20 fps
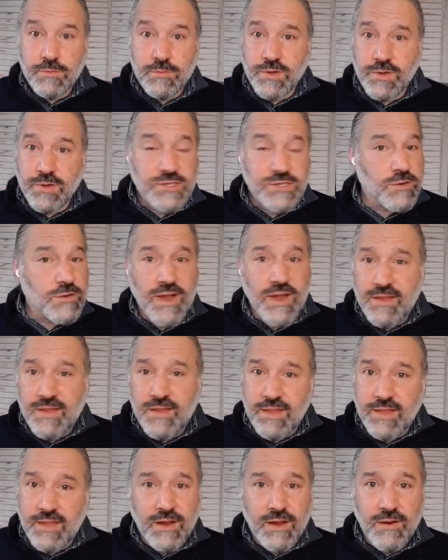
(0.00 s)
Once you're
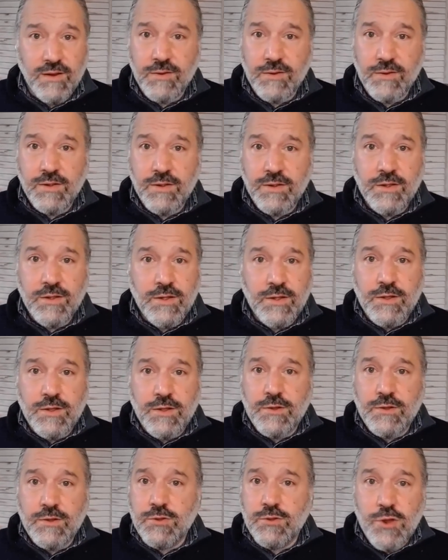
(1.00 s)
in there,
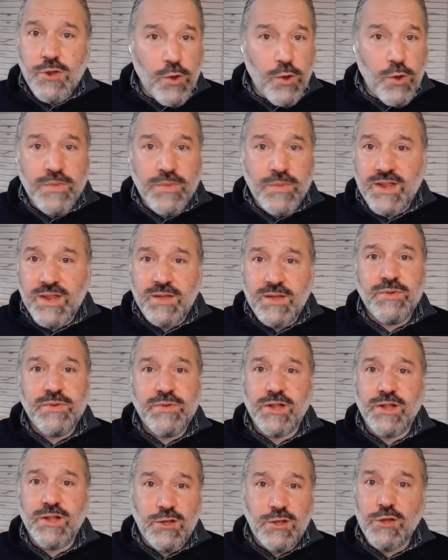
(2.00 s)
nobody
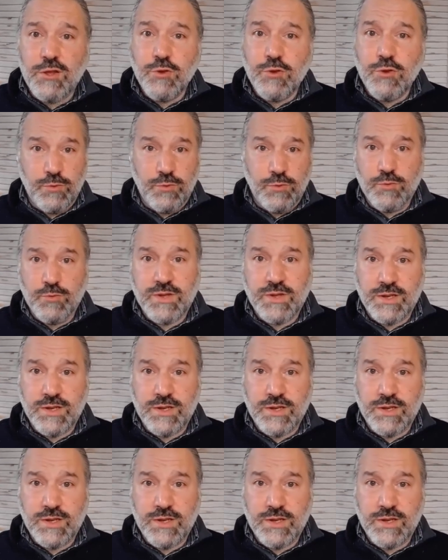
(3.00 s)
but you